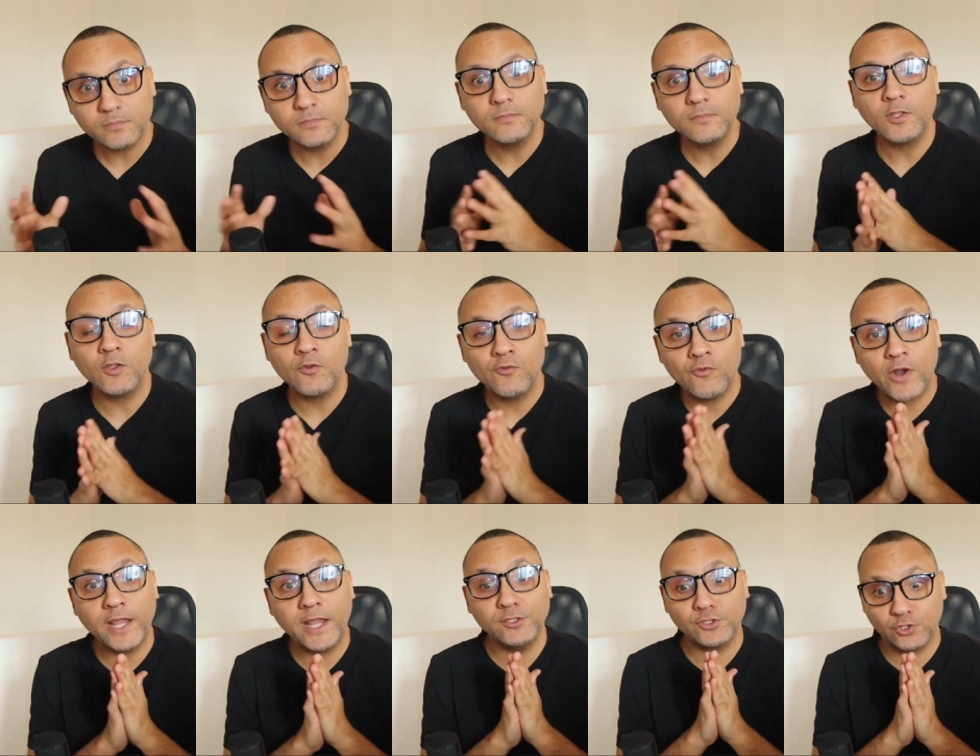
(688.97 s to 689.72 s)

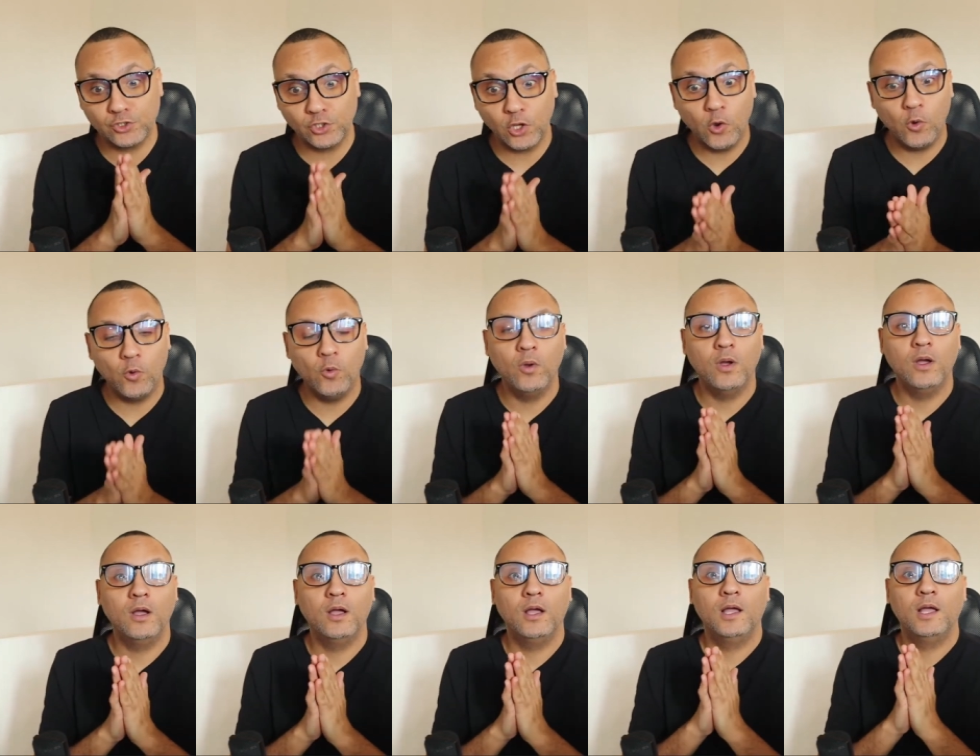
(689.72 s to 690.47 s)
Right. So
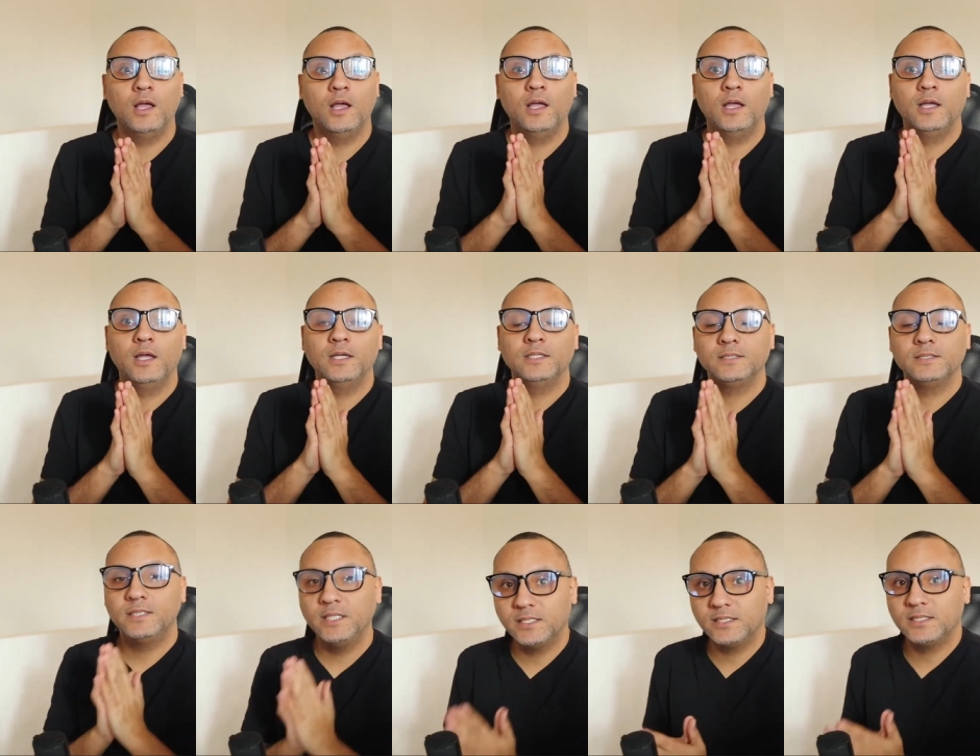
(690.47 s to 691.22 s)

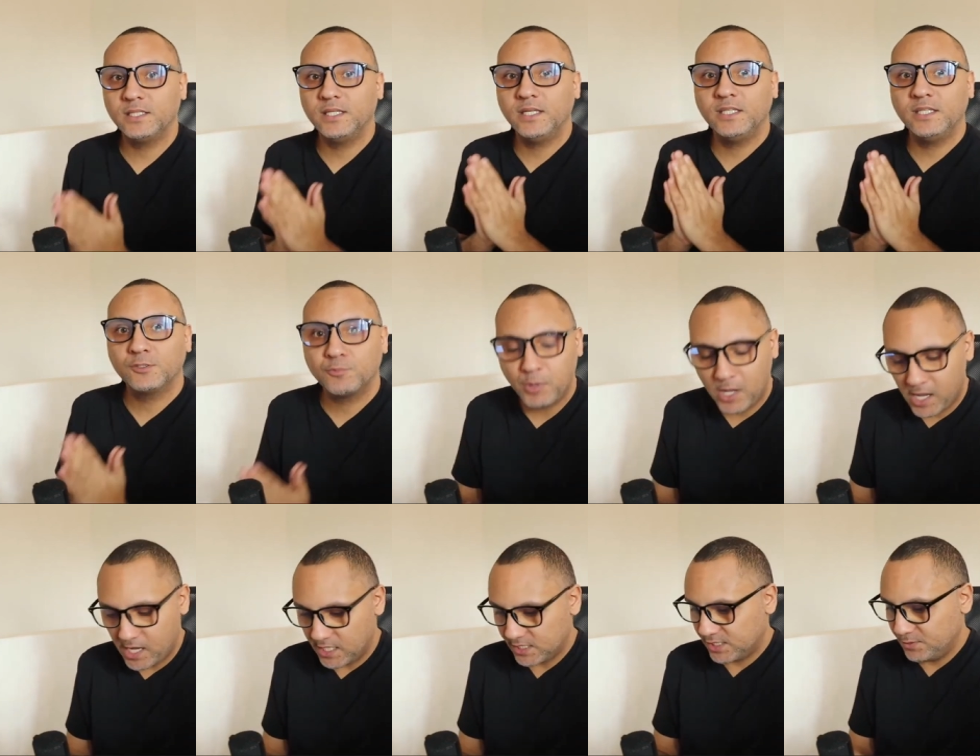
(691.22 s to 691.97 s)
this is
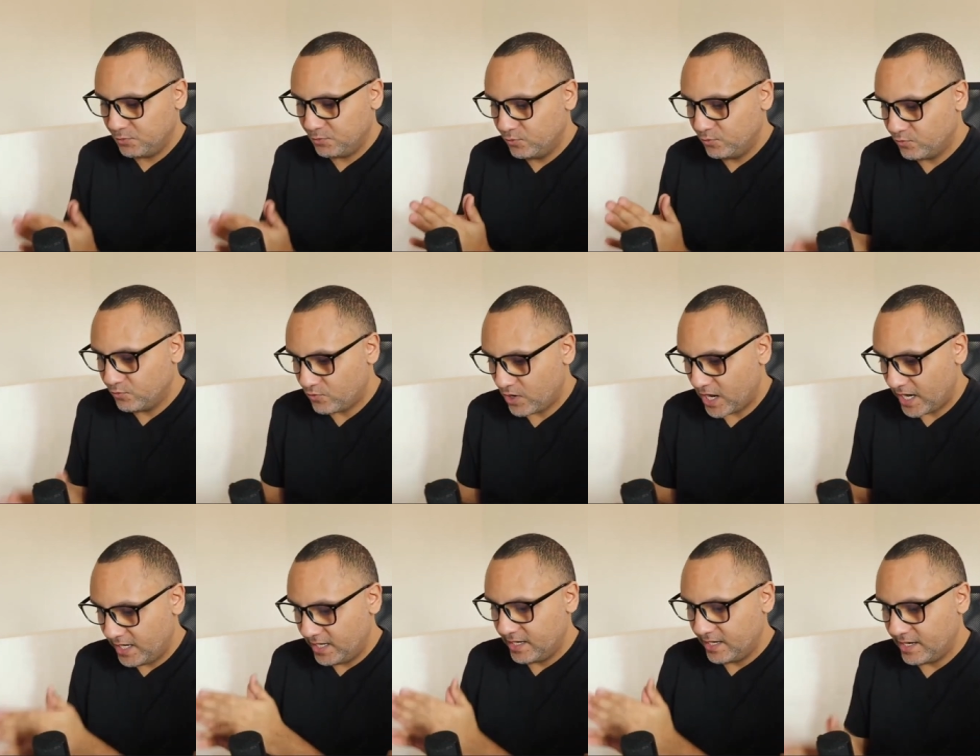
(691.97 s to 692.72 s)
possible
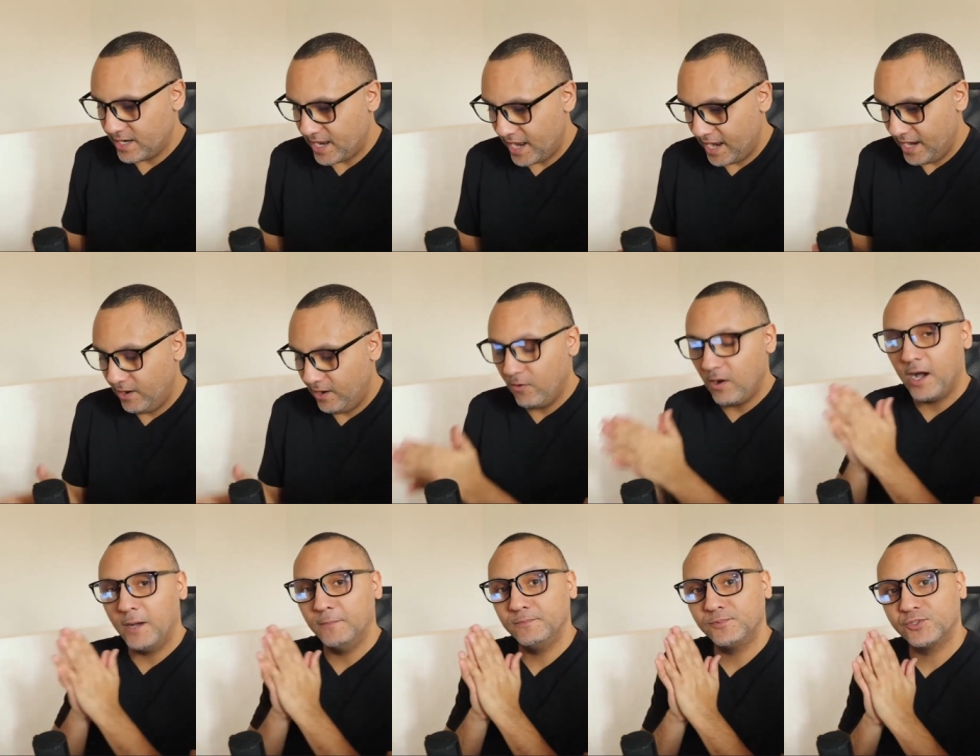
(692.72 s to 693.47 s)
right now.
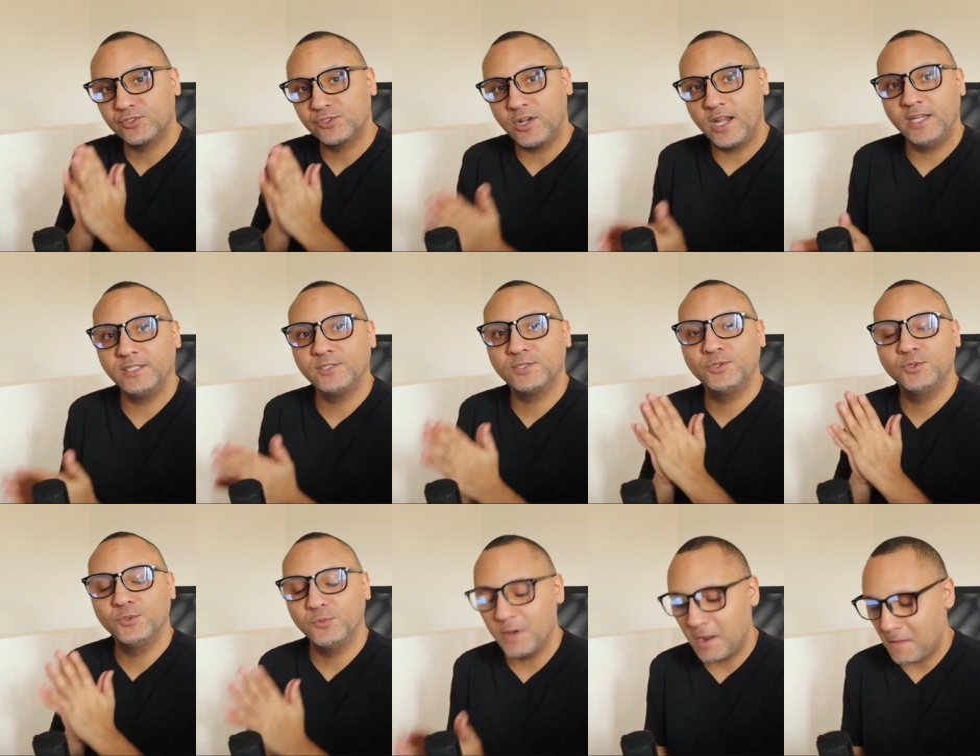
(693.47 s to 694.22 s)
I'm trying to
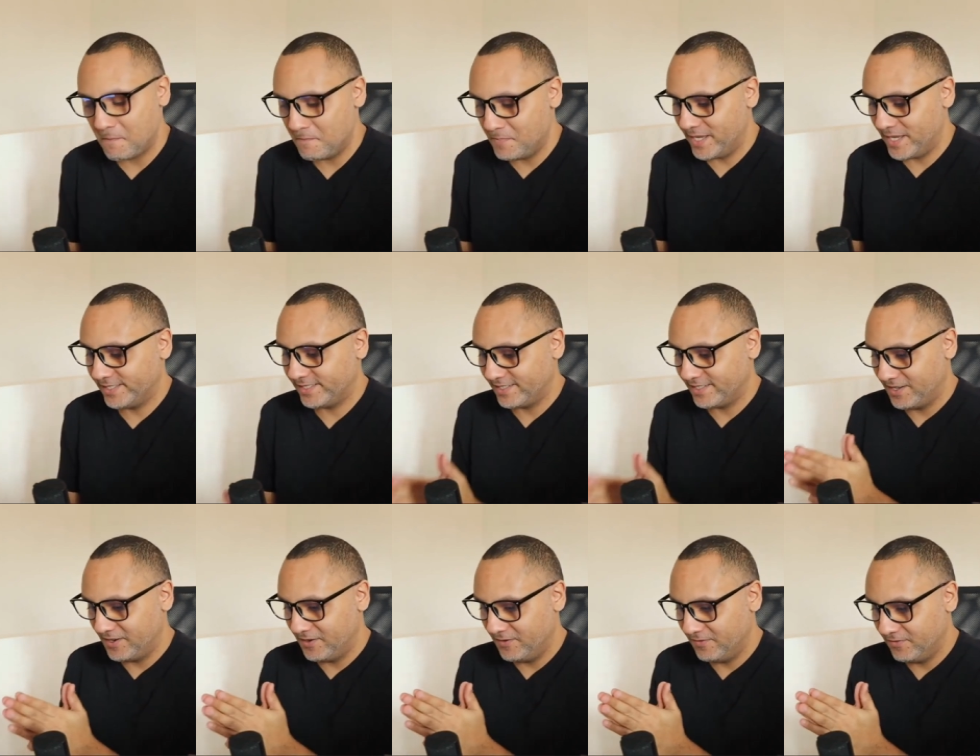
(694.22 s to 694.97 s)
do my best
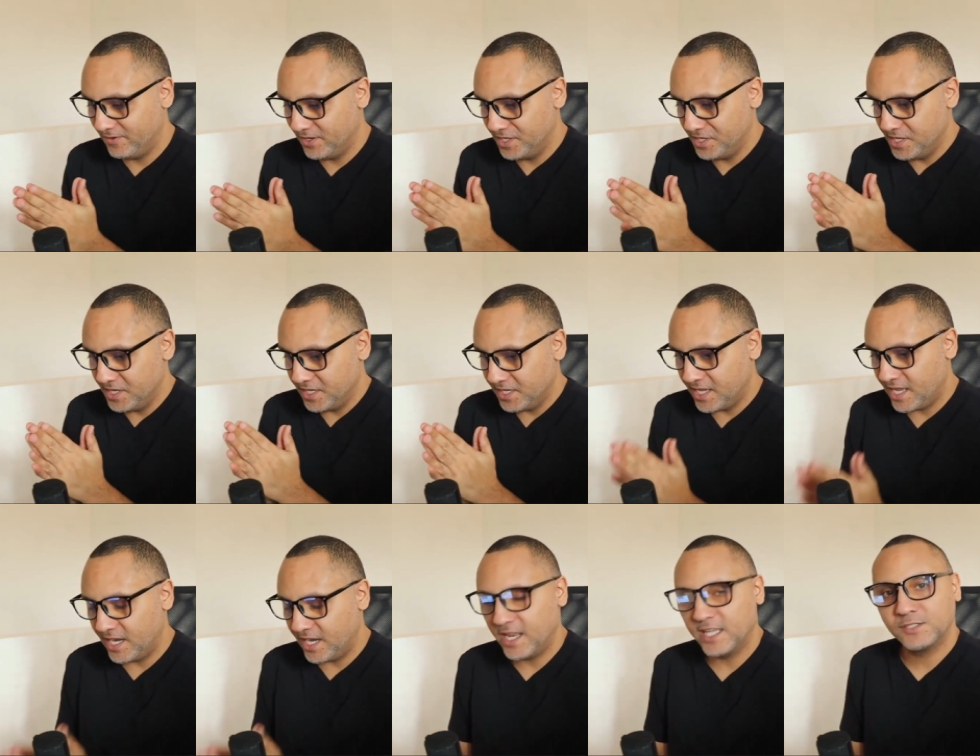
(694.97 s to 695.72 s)
of
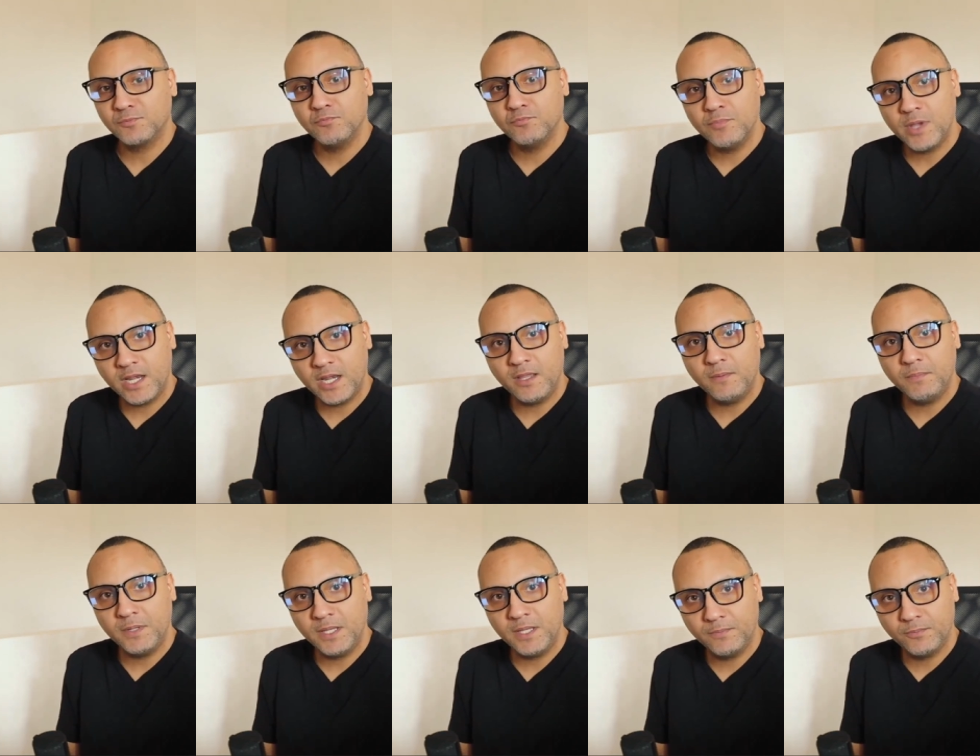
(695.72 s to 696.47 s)
getting as many
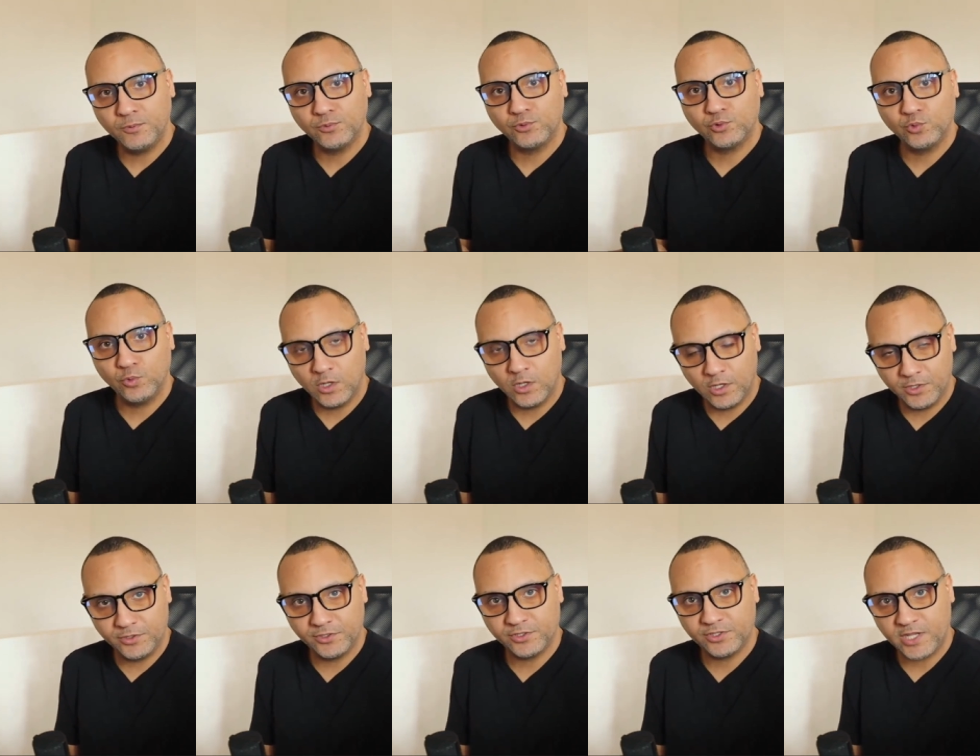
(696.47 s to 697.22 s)
people to
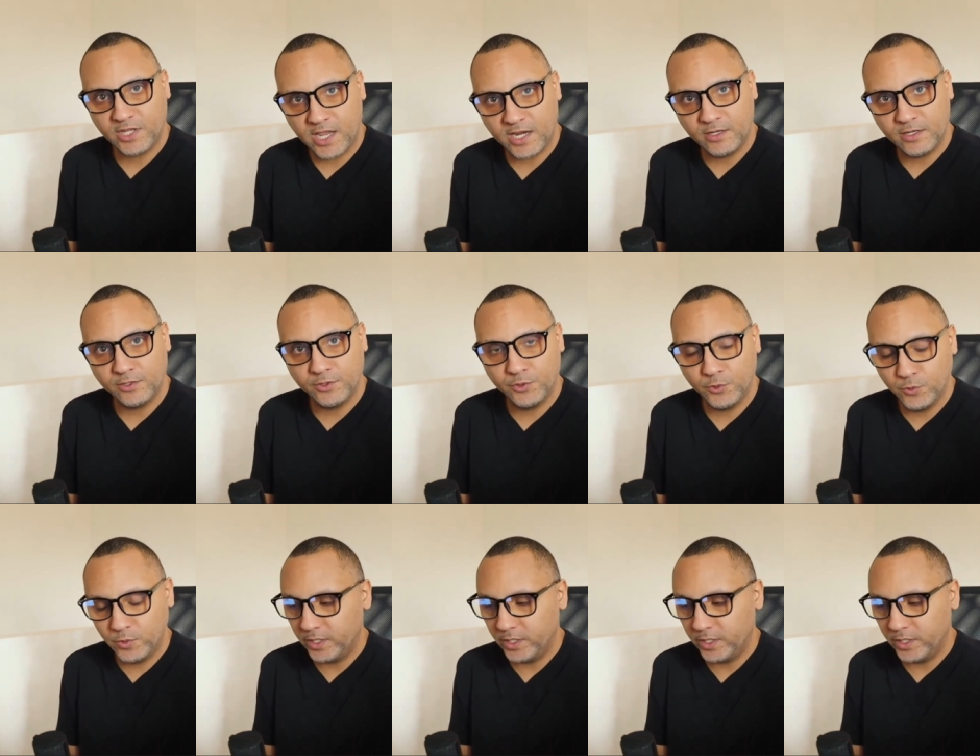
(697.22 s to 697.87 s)
understand and do it.